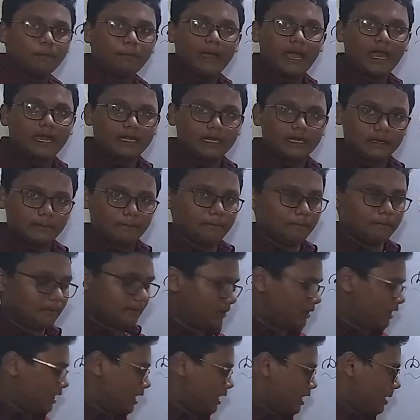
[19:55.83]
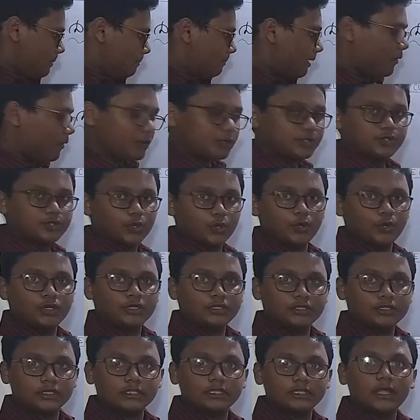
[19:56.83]
a power
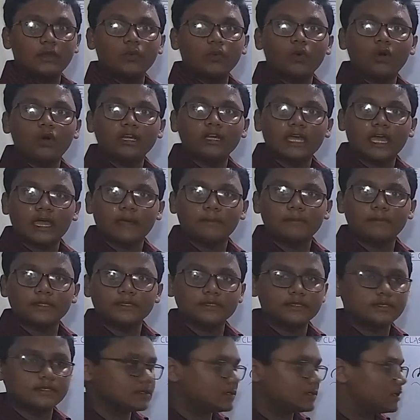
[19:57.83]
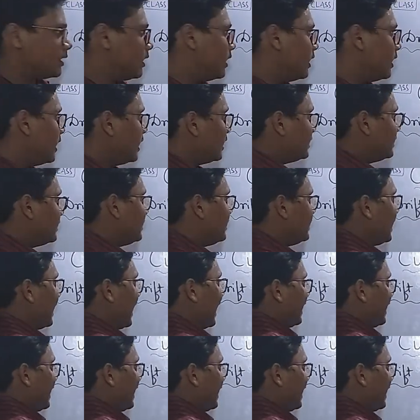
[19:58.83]
source, then what happens? The